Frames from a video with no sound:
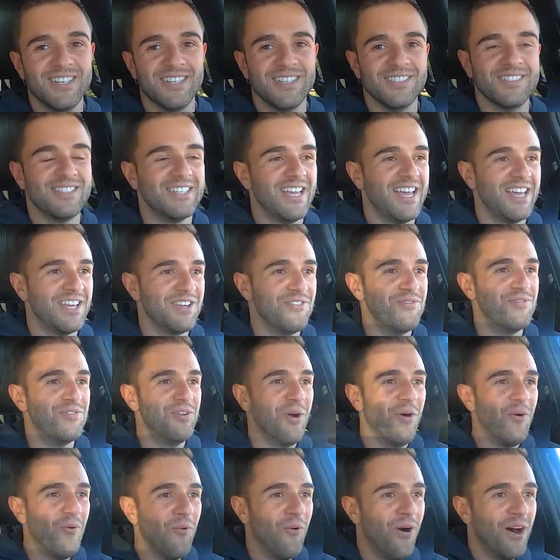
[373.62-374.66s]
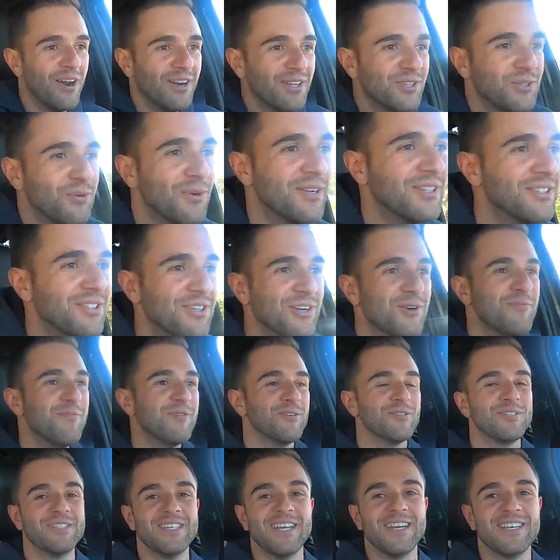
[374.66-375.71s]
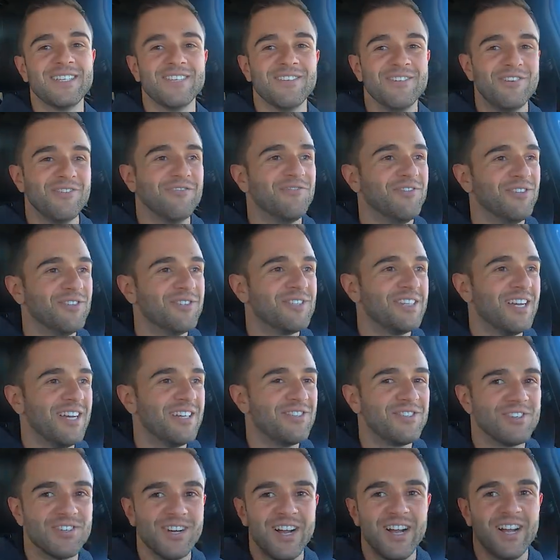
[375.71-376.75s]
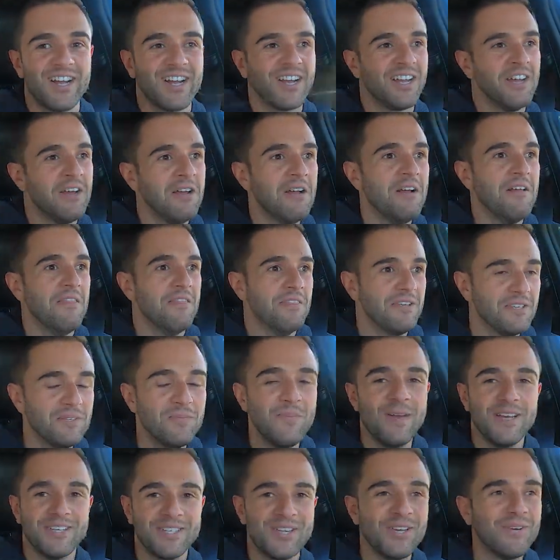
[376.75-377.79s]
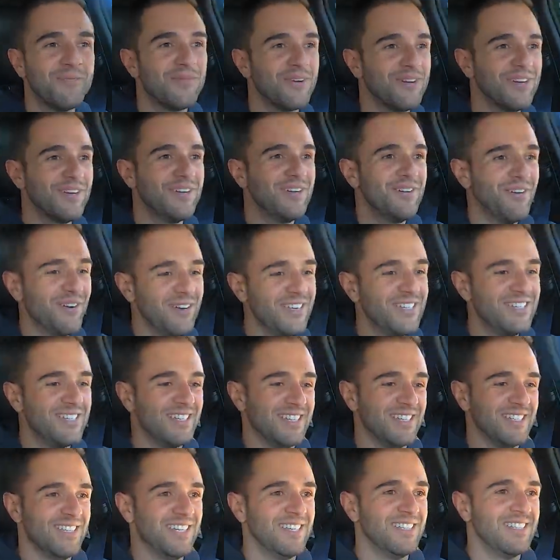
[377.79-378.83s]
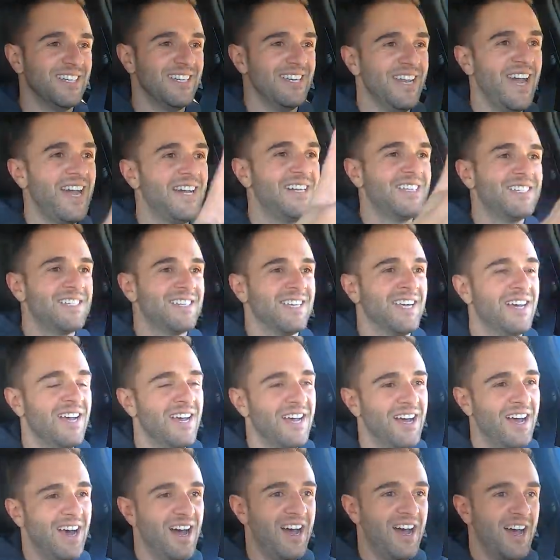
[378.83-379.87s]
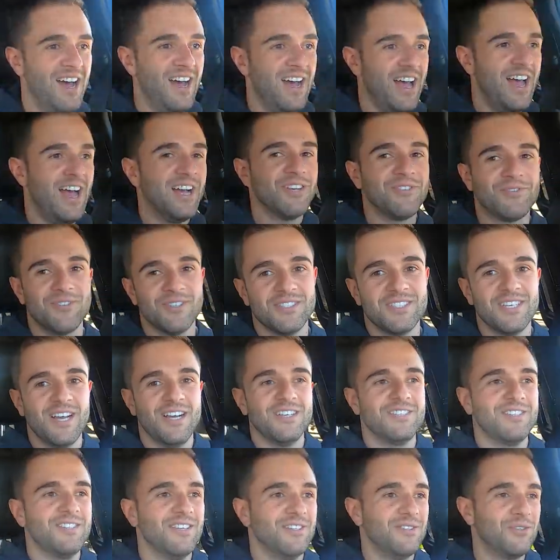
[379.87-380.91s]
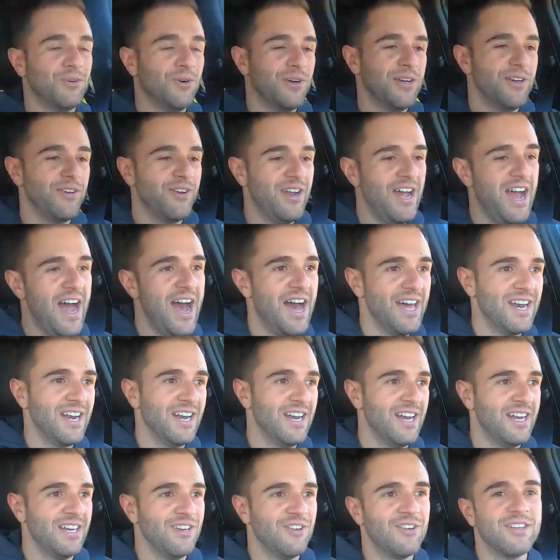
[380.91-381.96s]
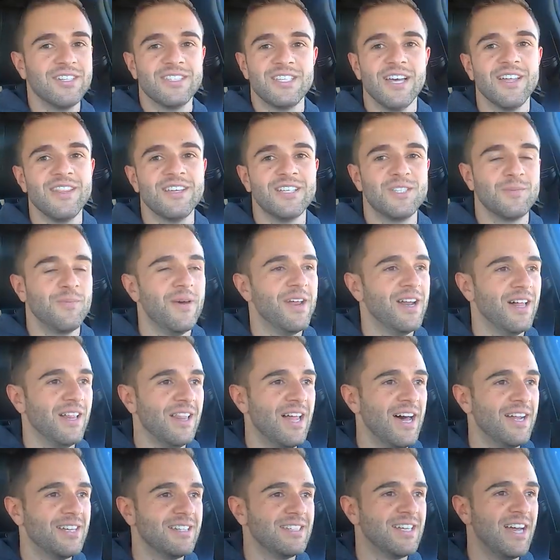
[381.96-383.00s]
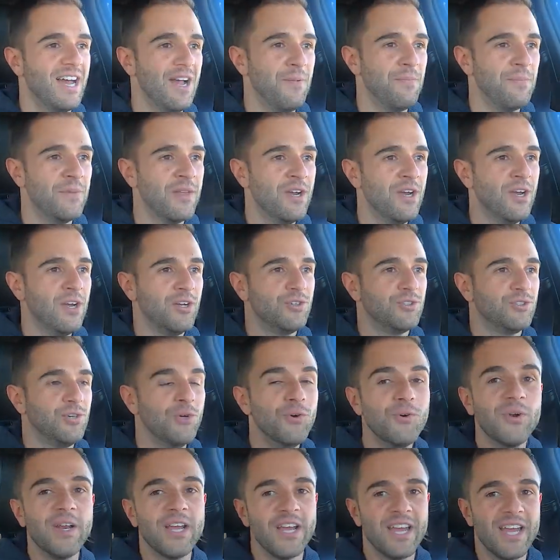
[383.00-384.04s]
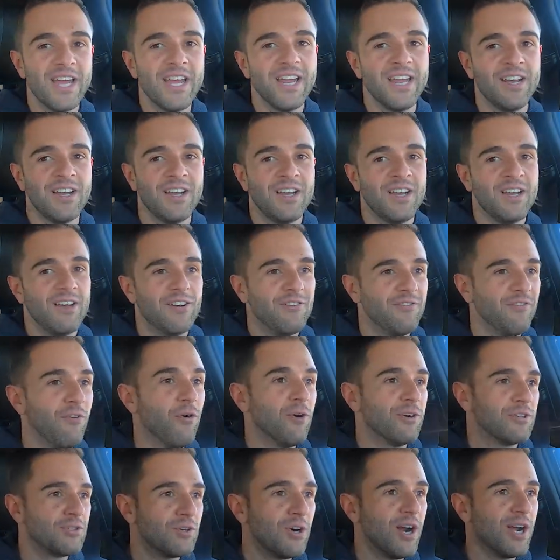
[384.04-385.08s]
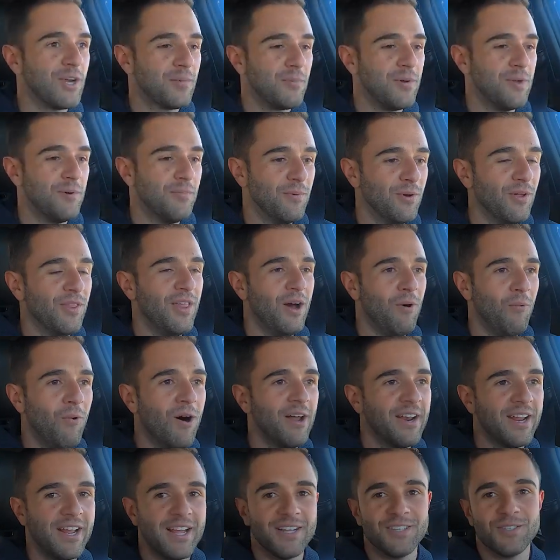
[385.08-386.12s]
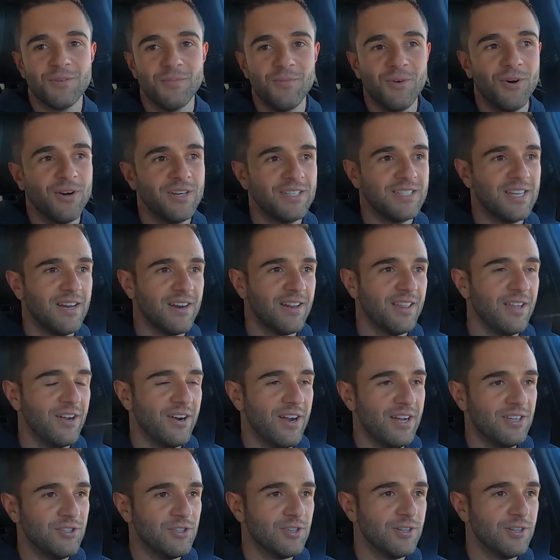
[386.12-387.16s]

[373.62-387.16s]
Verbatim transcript: saying you don't want a twin turbo 6 in your full-size truck, this makes some good noises. It's a nice extra touch that Toyota added, and you can tell they spent a lot of time tuning it for truck people that want to get some noise out of their engine.